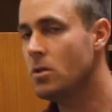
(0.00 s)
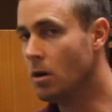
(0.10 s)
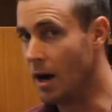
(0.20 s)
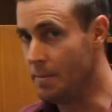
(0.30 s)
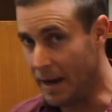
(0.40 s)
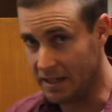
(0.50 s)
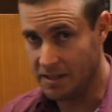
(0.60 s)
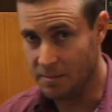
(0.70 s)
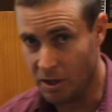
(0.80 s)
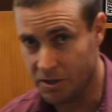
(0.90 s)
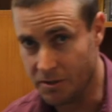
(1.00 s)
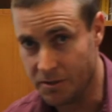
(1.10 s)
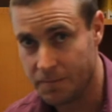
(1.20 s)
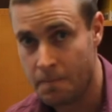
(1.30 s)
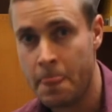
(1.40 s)
All right, back to the
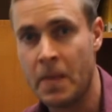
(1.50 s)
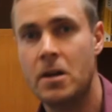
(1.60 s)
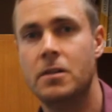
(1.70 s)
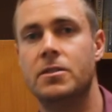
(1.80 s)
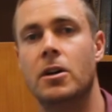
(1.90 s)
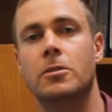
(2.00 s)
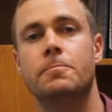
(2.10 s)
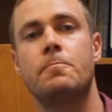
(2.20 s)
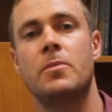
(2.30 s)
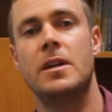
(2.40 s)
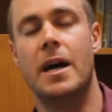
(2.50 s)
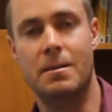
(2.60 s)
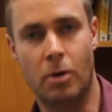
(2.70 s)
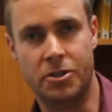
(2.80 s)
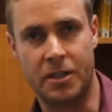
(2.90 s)
emotions. So an
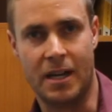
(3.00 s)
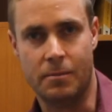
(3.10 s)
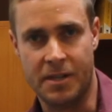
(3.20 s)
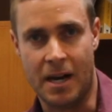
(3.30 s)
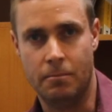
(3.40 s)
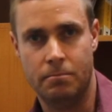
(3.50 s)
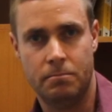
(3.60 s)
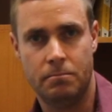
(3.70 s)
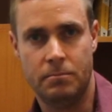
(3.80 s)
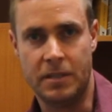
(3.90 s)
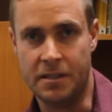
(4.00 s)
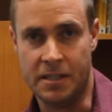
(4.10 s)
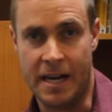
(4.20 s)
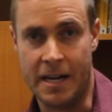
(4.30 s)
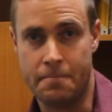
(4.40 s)
emotion comes up in the
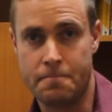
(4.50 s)
day.